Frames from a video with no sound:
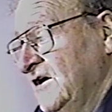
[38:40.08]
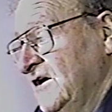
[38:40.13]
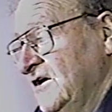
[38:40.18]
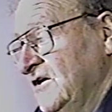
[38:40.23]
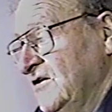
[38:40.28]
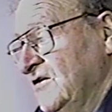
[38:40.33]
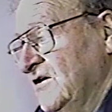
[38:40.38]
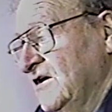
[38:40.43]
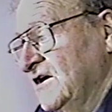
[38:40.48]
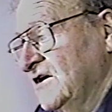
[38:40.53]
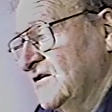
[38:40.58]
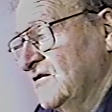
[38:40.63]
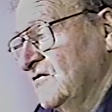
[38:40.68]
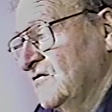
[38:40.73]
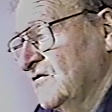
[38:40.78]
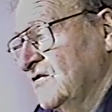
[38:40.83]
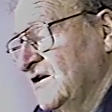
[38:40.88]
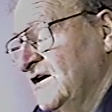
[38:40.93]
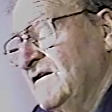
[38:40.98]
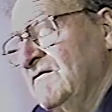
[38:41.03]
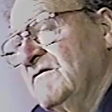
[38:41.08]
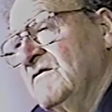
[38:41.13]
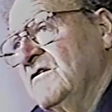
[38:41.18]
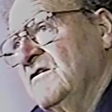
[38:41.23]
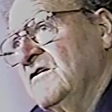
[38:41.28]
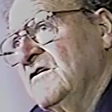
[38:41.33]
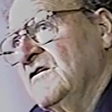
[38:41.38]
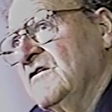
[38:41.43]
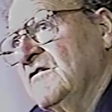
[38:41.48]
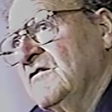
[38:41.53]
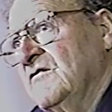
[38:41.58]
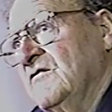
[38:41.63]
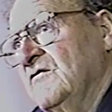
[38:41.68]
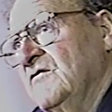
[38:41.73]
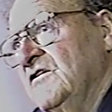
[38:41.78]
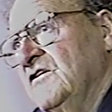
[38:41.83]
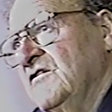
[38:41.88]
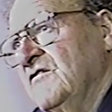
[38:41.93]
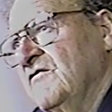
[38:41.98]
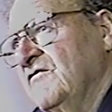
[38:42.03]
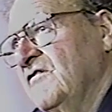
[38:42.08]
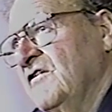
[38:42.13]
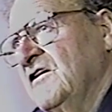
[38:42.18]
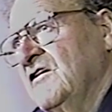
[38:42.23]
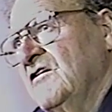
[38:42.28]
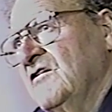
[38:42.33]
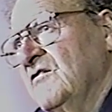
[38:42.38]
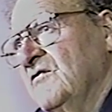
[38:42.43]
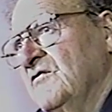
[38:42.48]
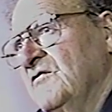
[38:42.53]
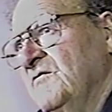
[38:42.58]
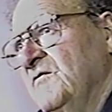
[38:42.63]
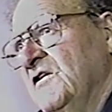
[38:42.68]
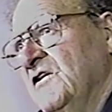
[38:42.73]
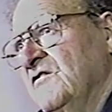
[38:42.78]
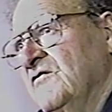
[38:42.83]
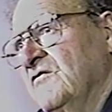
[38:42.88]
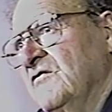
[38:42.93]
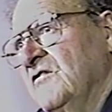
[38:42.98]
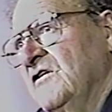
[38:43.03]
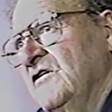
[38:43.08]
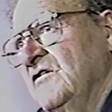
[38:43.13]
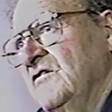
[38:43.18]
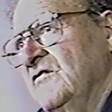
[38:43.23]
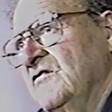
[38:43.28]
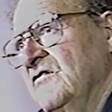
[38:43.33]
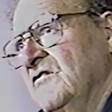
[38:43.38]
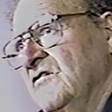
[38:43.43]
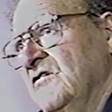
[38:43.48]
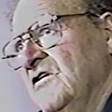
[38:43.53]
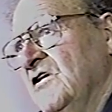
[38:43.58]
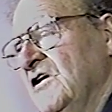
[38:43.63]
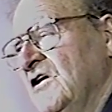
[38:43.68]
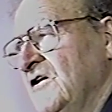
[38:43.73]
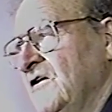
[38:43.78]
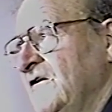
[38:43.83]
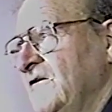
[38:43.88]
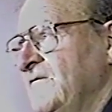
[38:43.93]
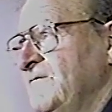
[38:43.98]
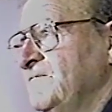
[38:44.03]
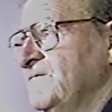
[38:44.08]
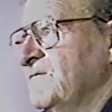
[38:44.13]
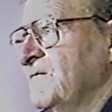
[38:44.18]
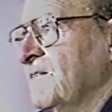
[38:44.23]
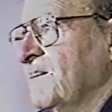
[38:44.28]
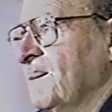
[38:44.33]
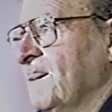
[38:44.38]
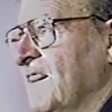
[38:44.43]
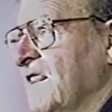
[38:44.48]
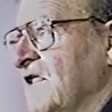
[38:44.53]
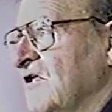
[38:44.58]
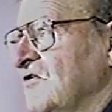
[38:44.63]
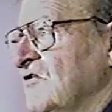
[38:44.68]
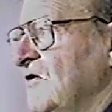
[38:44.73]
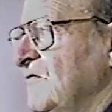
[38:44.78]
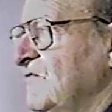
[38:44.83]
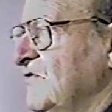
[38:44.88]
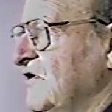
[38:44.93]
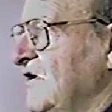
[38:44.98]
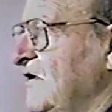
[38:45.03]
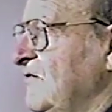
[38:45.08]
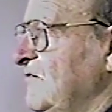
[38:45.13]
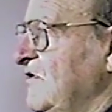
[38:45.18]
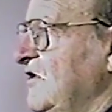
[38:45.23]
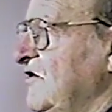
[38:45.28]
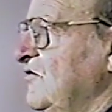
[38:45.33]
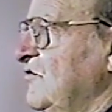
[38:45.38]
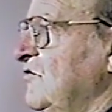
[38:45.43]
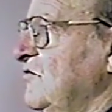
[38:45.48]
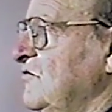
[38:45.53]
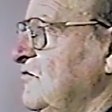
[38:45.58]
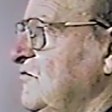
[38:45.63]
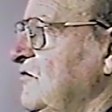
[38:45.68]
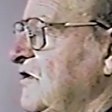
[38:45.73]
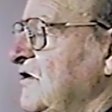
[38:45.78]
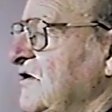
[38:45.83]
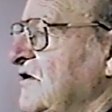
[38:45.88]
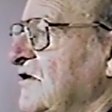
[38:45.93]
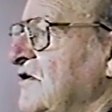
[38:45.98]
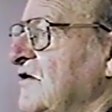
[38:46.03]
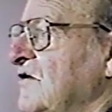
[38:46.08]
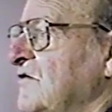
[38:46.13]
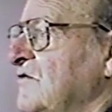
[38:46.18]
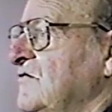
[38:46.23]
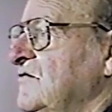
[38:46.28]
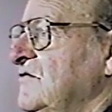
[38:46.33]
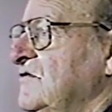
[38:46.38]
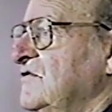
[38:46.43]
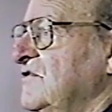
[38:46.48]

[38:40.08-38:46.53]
You had to look out, you know, when you fell those big trees. Sometimes they'd hook one, you know.